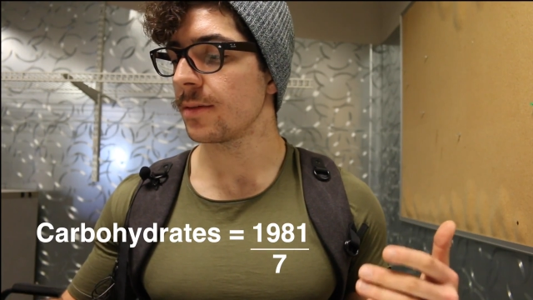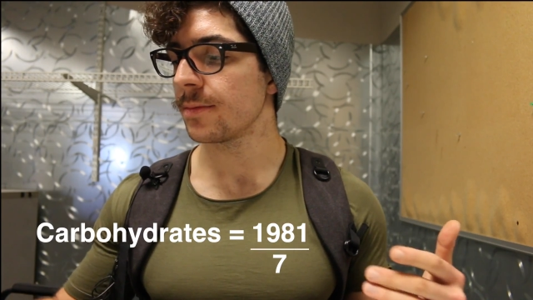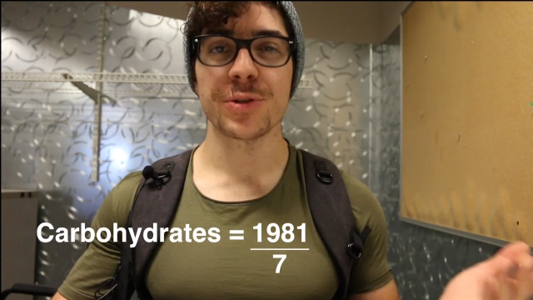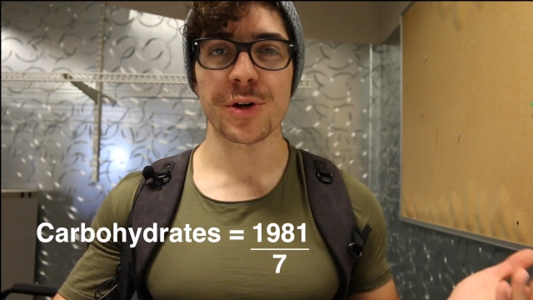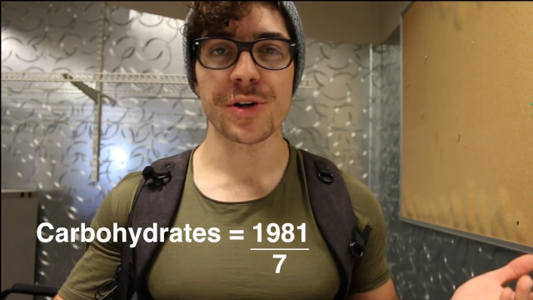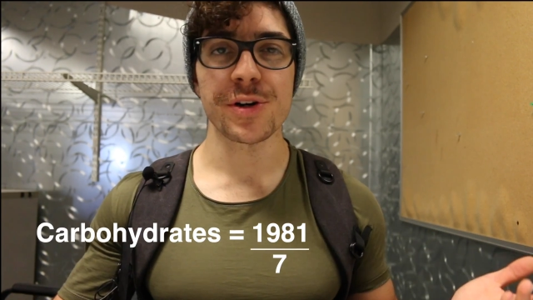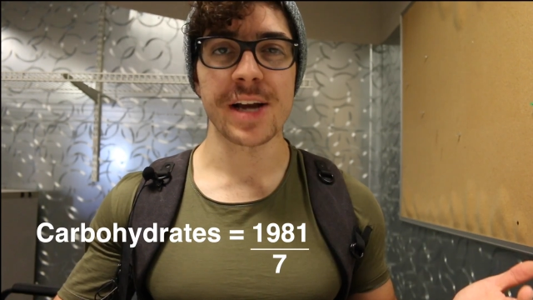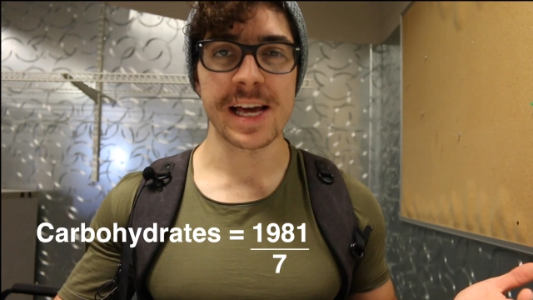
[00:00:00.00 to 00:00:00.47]

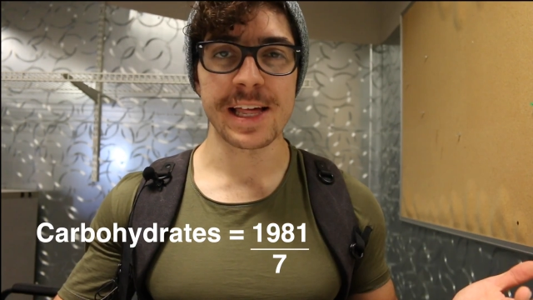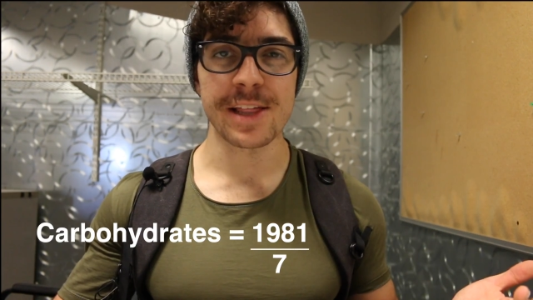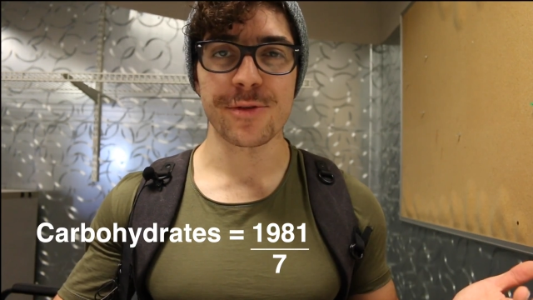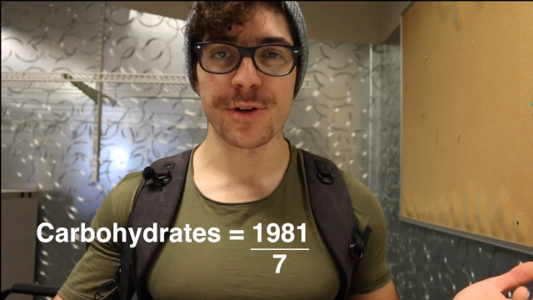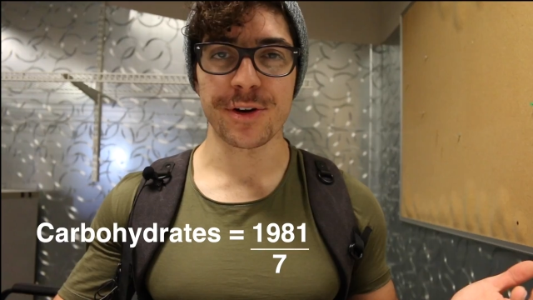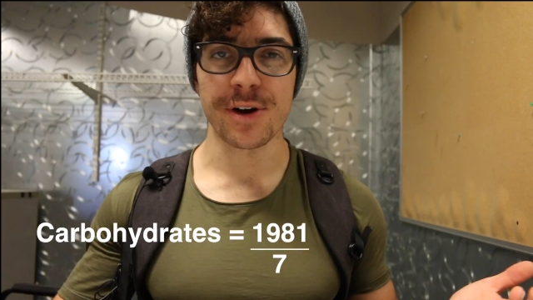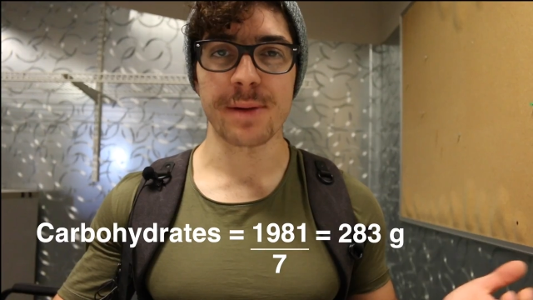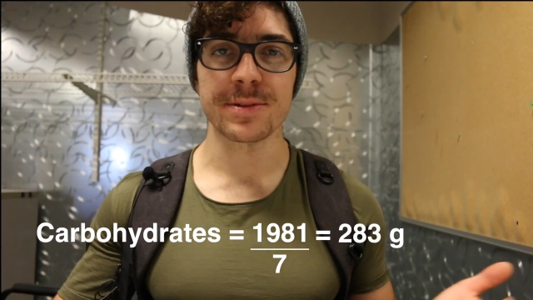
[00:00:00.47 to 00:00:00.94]

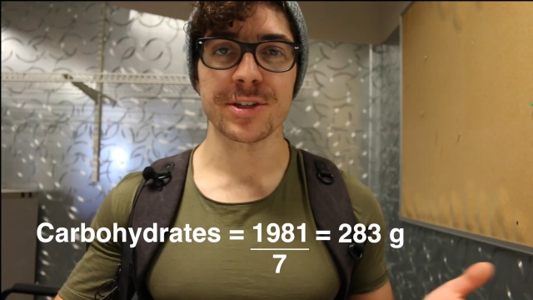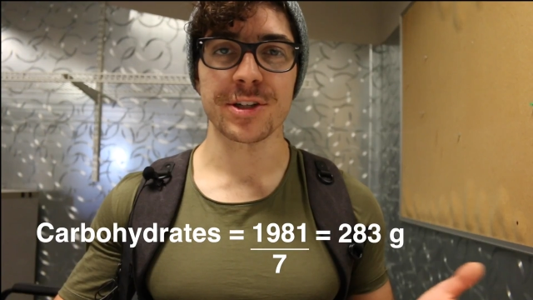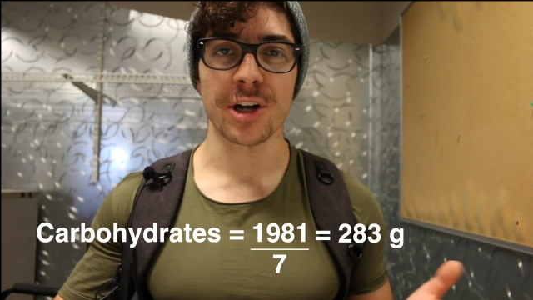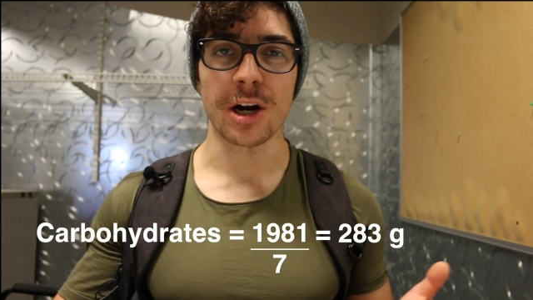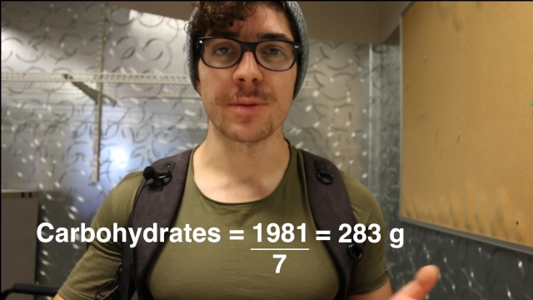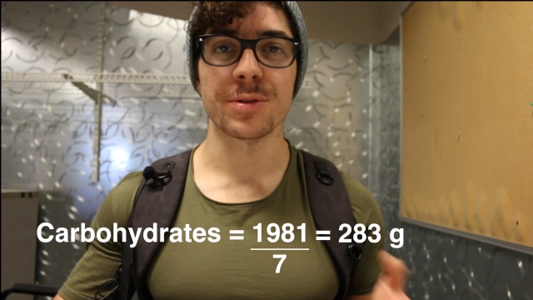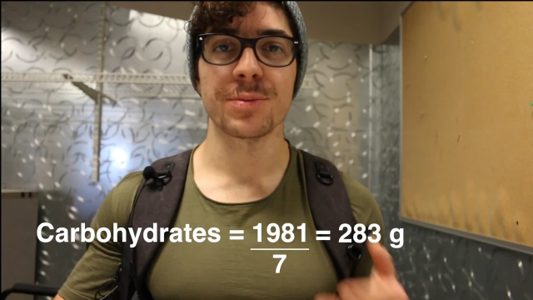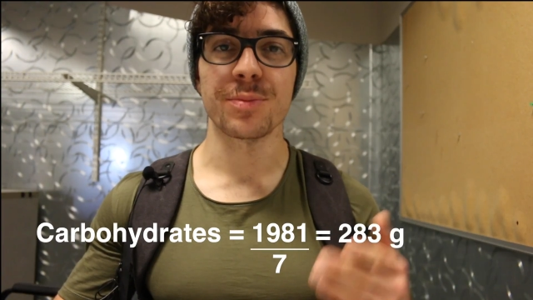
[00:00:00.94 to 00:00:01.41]
283 grams of
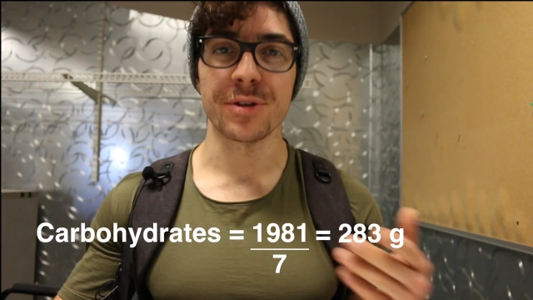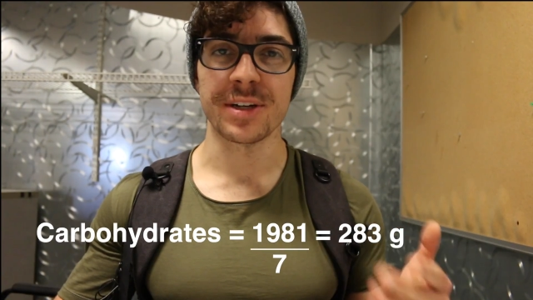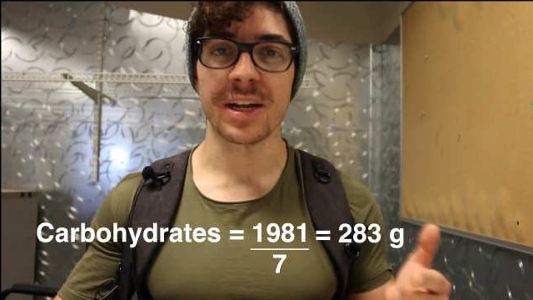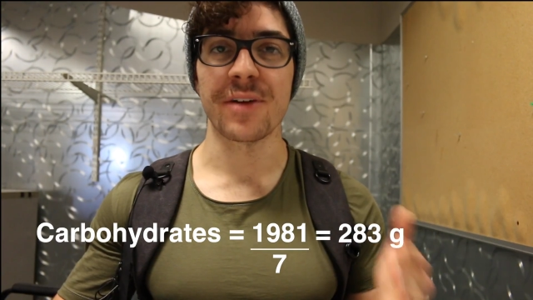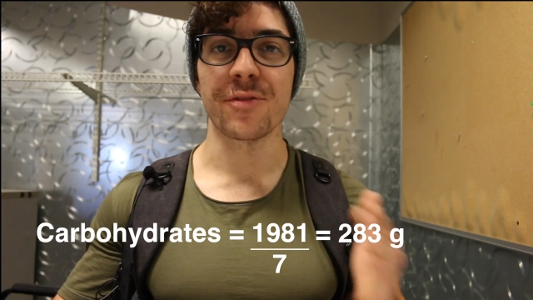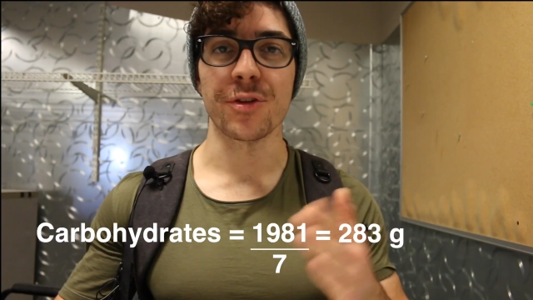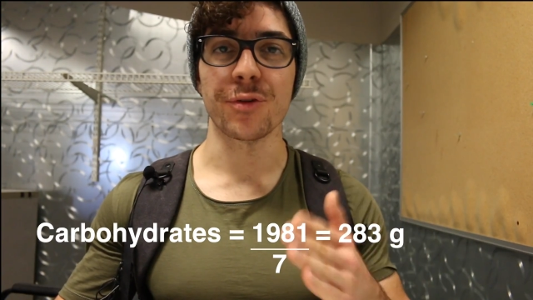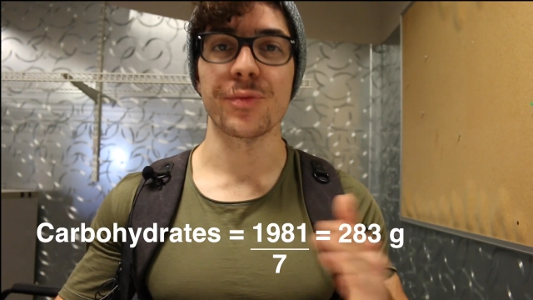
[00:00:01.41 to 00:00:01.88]
carbs per
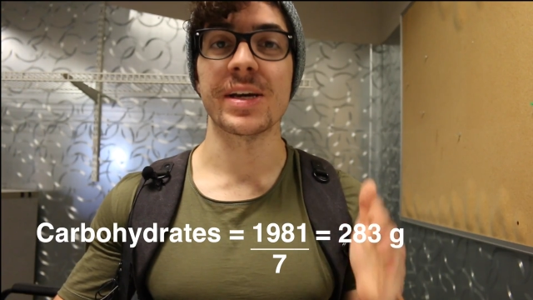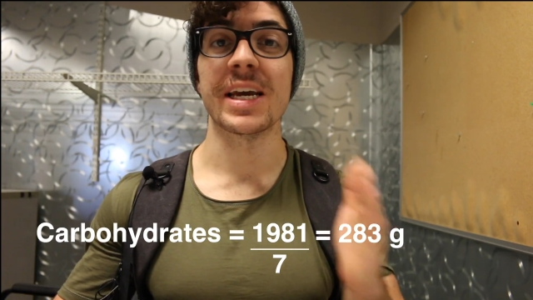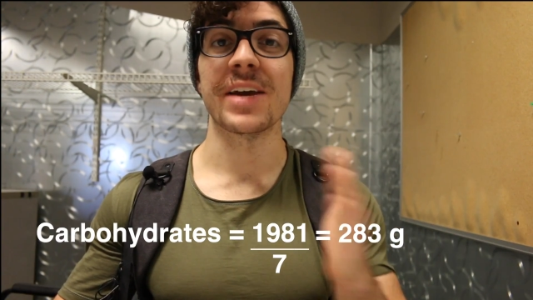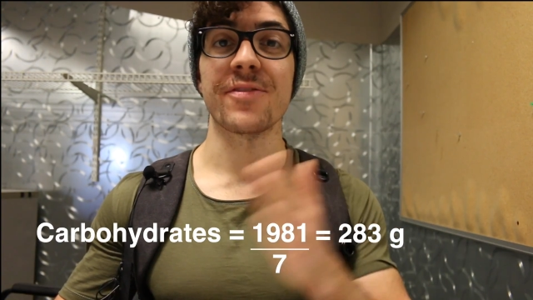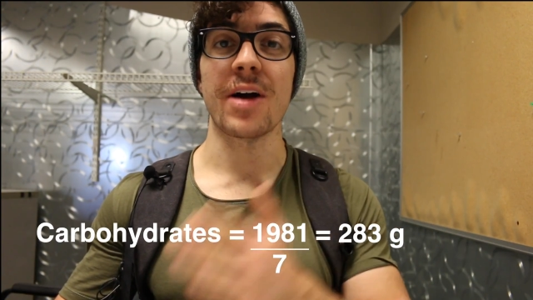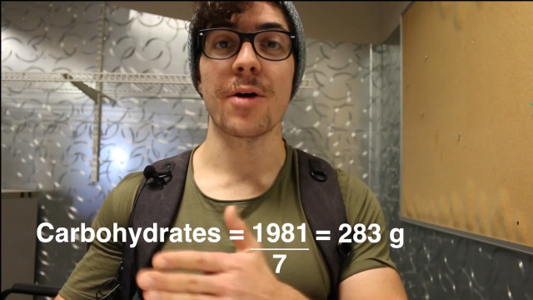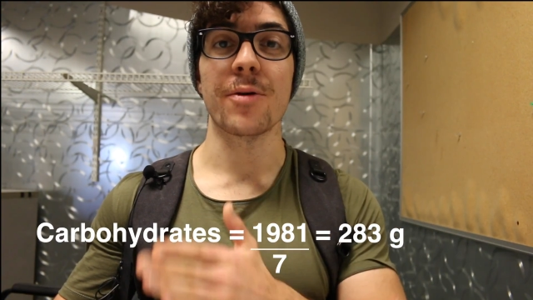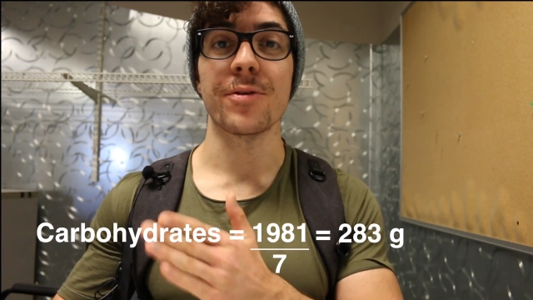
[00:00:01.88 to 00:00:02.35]
day for the week
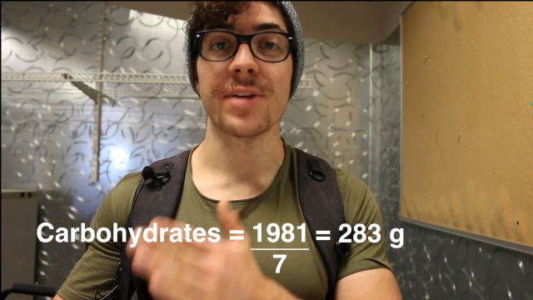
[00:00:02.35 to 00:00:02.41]
if I were